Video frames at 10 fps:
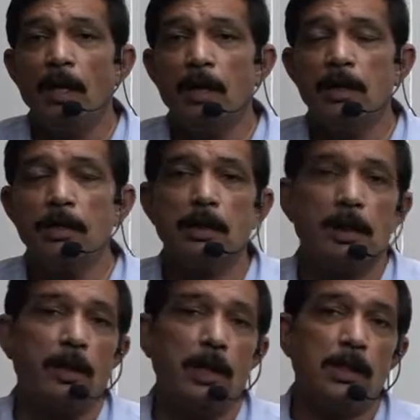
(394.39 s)
Yes, they
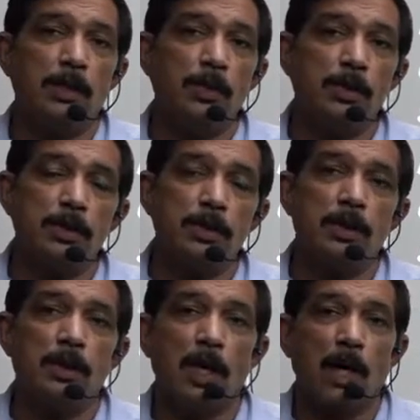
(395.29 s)
create nuisance
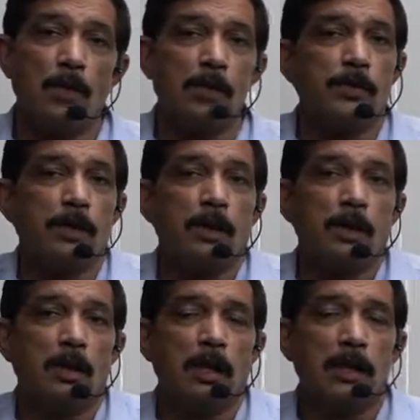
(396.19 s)
in the house when
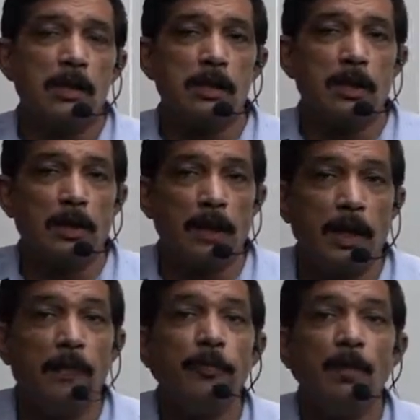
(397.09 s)
the guests are
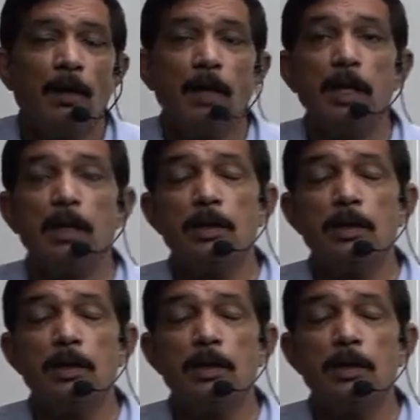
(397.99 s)
there, right?